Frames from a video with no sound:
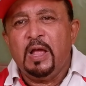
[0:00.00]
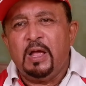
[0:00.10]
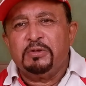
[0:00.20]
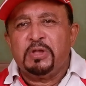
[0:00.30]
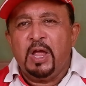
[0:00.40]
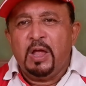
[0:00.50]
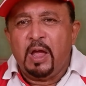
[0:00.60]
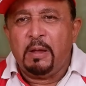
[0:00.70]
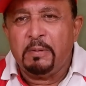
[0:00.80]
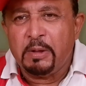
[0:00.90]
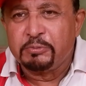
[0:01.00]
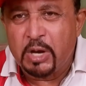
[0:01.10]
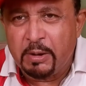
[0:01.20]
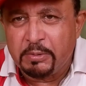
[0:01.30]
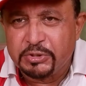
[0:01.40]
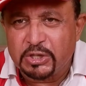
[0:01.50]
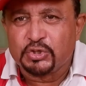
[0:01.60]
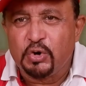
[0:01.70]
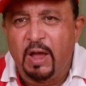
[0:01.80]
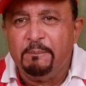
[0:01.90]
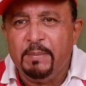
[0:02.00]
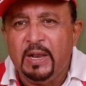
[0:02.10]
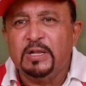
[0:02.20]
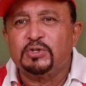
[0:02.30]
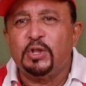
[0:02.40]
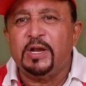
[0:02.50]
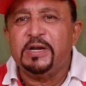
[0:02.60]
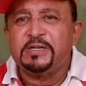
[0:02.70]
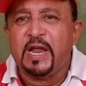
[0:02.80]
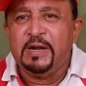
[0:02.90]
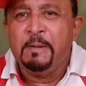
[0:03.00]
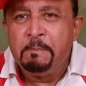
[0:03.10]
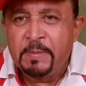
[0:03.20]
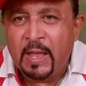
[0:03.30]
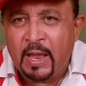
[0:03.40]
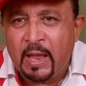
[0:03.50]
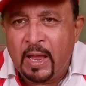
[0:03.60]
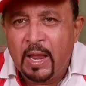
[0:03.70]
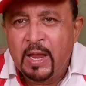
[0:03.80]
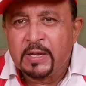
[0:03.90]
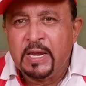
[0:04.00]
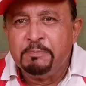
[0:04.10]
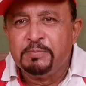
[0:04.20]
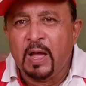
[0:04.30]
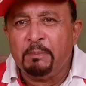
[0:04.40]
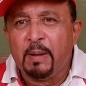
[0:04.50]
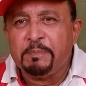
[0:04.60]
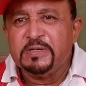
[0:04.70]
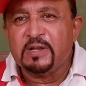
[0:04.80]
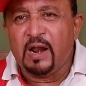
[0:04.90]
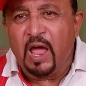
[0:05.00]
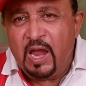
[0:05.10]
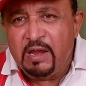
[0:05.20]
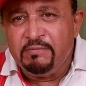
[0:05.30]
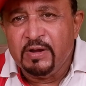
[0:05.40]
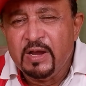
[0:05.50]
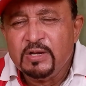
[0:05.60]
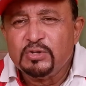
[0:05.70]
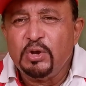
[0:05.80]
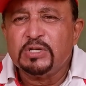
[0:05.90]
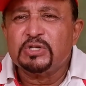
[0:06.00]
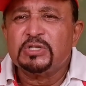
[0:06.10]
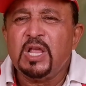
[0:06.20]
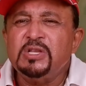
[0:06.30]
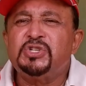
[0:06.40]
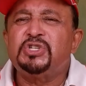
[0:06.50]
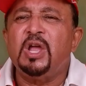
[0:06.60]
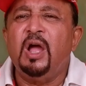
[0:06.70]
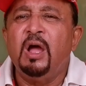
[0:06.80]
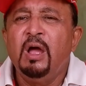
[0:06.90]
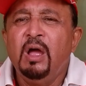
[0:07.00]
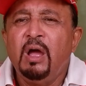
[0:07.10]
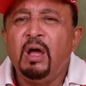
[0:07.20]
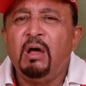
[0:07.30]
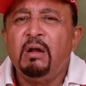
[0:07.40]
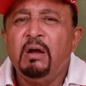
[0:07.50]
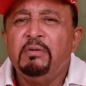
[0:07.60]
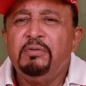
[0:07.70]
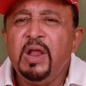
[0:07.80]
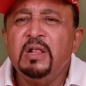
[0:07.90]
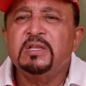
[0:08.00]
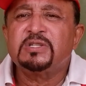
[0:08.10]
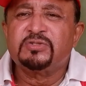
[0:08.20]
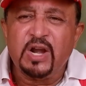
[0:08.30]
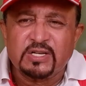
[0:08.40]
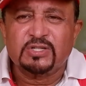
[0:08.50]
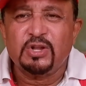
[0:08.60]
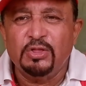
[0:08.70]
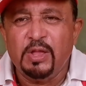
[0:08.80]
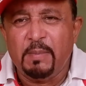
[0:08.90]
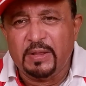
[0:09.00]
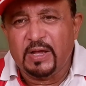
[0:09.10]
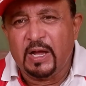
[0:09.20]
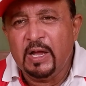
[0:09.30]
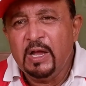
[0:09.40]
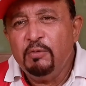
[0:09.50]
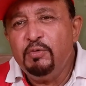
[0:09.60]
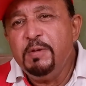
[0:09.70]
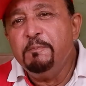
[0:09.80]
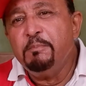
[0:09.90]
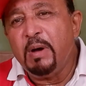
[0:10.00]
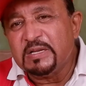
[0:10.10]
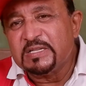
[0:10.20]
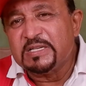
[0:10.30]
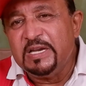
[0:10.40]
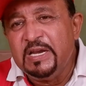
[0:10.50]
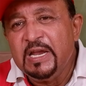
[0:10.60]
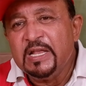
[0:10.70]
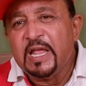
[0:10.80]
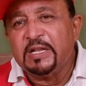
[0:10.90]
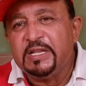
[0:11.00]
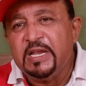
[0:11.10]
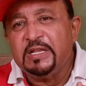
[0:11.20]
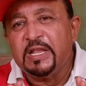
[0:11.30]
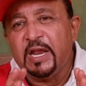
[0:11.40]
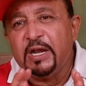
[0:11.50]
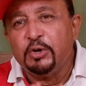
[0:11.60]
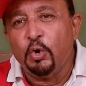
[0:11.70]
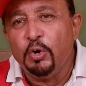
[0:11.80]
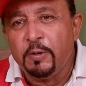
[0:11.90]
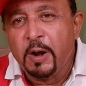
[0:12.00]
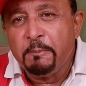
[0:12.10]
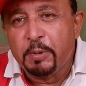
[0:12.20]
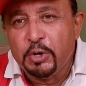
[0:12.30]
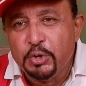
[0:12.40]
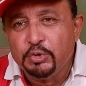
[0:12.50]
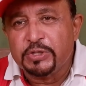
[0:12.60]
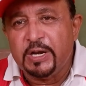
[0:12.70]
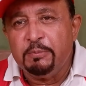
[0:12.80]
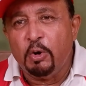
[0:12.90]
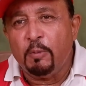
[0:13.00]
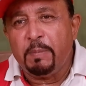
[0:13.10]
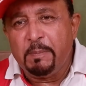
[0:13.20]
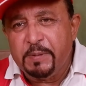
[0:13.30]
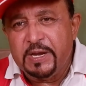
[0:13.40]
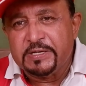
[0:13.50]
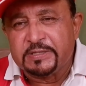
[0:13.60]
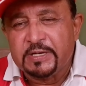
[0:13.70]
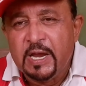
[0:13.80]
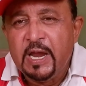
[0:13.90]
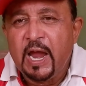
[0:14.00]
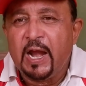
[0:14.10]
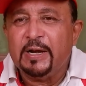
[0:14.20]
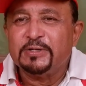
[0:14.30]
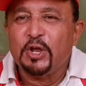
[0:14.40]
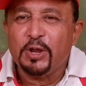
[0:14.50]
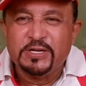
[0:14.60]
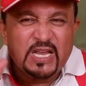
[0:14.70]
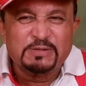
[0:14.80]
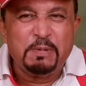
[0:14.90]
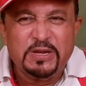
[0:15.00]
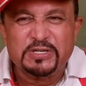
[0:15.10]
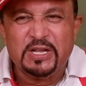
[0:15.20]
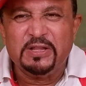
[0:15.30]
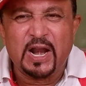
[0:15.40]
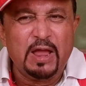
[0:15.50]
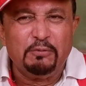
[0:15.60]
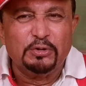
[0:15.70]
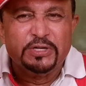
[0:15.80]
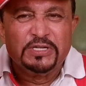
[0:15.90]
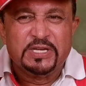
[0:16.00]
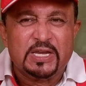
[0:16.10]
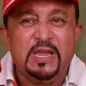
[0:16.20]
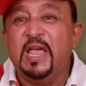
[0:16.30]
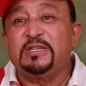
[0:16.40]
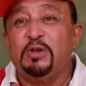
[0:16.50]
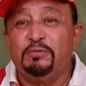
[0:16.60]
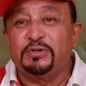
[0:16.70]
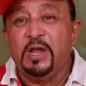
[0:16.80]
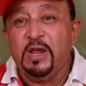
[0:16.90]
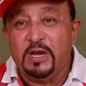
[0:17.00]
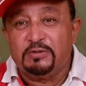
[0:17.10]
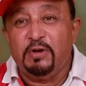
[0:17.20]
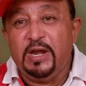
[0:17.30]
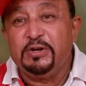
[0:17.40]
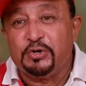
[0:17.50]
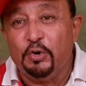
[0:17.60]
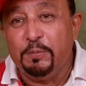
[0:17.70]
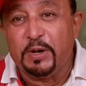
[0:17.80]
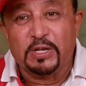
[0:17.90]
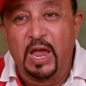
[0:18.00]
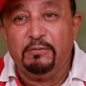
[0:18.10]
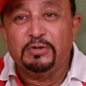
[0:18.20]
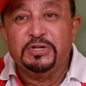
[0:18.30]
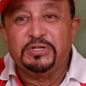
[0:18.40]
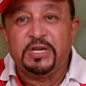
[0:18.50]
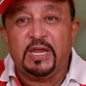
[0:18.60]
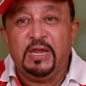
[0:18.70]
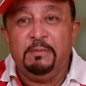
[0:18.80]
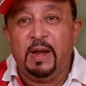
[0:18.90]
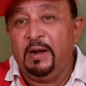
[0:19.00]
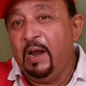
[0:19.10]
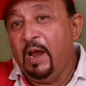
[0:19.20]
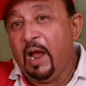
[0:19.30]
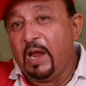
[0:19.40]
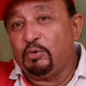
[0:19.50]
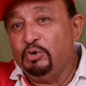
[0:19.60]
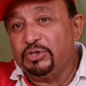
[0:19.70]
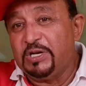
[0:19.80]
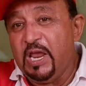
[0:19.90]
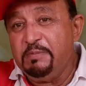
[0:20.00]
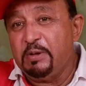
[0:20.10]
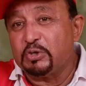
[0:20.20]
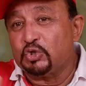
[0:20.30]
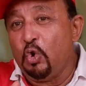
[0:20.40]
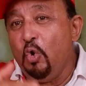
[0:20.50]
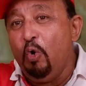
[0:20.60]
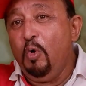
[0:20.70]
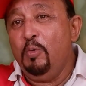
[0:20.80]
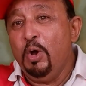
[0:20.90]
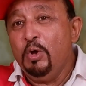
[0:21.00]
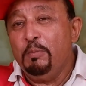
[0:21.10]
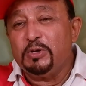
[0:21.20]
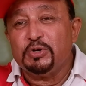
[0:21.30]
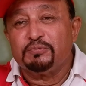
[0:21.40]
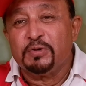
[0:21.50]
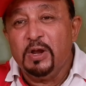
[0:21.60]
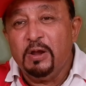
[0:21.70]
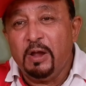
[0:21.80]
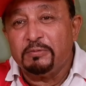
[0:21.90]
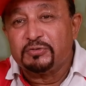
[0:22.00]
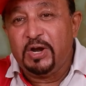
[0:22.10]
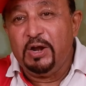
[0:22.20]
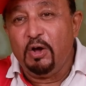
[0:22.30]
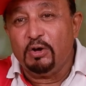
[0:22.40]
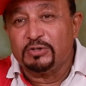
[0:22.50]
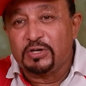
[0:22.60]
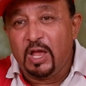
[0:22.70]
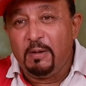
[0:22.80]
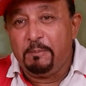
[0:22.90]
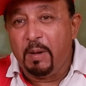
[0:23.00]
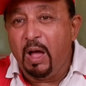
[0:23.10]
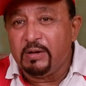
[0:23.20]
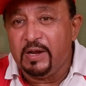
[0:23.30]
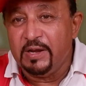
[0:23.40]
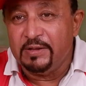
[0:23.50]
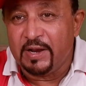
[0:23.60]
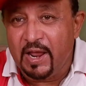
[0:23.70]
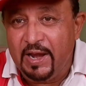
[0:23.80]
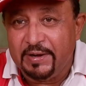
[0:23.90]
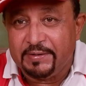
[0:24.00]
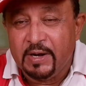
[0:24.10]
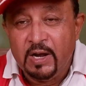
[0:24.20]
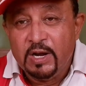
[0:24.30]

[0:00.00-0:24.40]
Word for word: uh, uh, uh, just to have milk so that it can uh, keep the puppies alive. So it's such a, a real stress on the mother. We must see that they, they don't produce any more puppies. And so he just mentioned that I was in Sikkim. Yes, it was, it's very true because I was in Sikkim and I couldn't sleep. There was so much of uh, stray dogs uh, barking in the night.